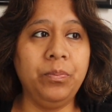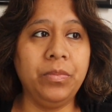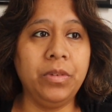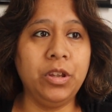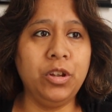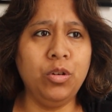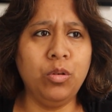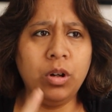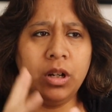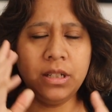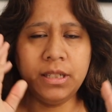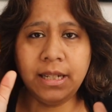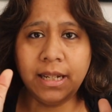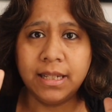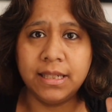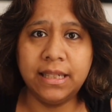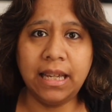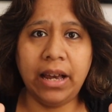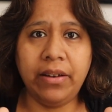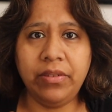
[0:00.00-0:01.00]
your
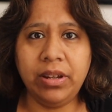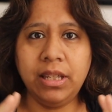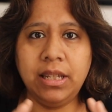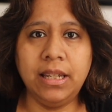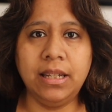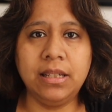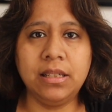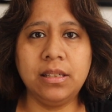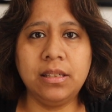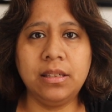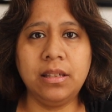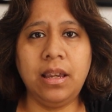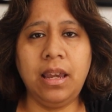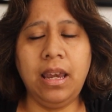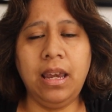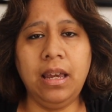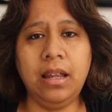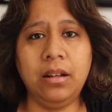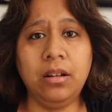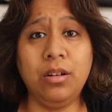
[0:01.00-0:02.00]
tech savviness,
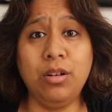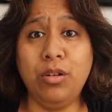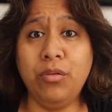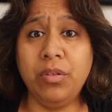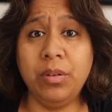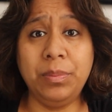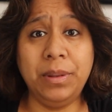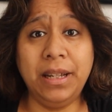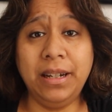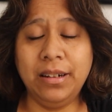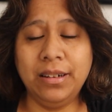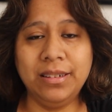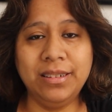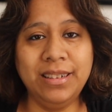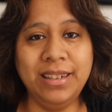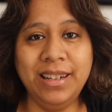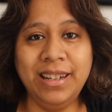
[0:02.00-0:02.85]
and go from there.